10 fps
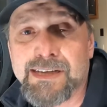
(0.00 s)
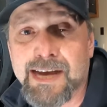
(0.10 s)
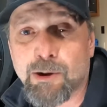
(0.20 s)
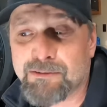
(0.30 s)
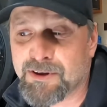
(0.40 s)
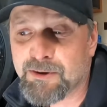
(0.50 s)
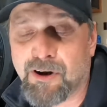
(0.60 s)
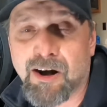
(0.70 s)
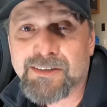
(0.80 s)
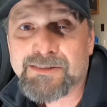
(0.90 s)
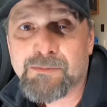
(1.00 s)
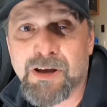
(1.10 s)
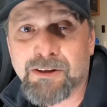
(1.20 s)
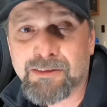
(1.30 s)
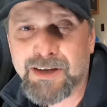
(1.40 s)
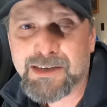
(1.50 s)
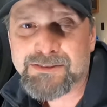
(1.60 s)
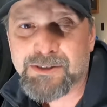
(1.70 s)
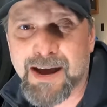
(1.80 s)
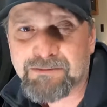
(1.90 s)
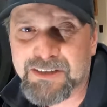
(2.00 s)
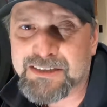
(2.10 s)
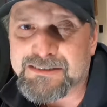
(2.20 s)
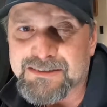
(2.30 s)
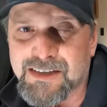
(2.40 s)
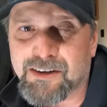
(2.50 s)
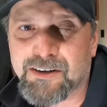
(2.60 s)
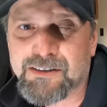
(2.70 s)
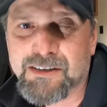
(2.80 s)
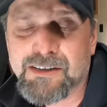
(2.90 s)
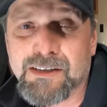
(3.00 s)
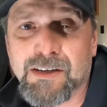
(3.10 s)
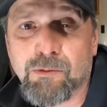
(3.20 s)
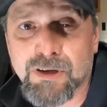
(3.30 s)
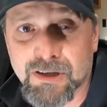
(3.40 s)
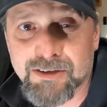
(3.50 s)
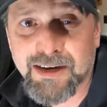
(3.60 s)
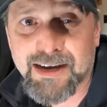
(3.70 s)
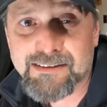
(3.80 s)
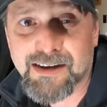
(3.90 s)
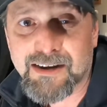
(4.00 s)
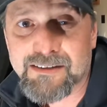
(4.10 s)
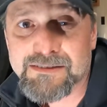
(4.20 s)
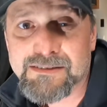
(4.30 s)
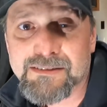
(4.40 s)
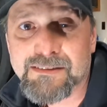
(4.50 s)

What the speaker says: However, there are some other things you have to consider when looking at tires.